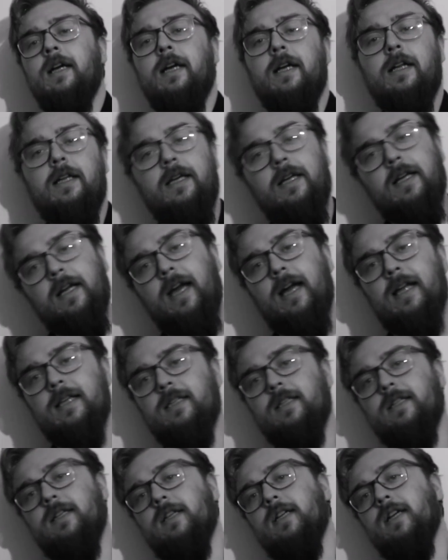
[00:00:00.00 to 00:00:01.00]
lean
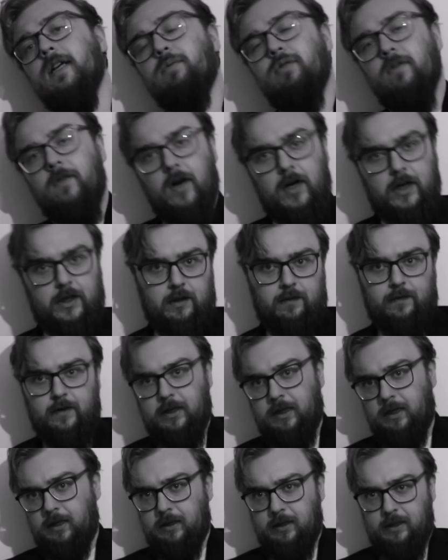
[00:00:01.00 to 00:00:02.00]
against it
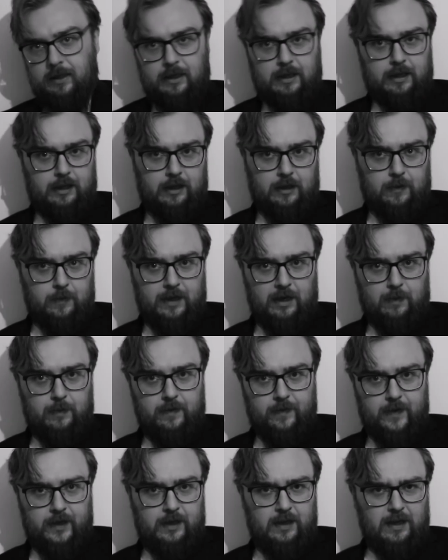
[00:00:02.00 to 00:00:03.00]
provocatively and, you know, get a
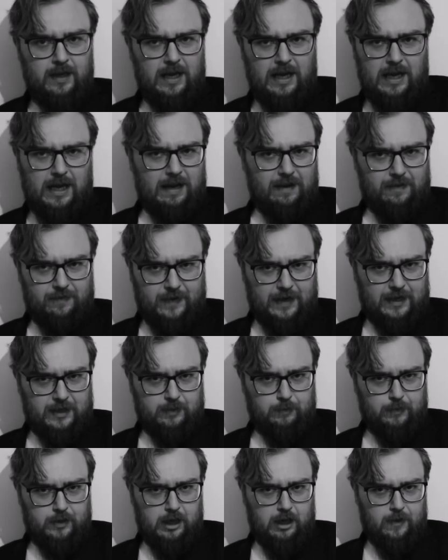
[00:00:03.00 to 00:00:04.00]
bit of a
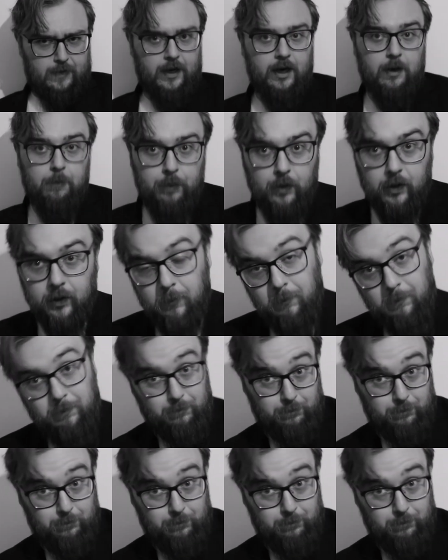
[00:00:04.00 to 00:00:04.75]
fandom going, but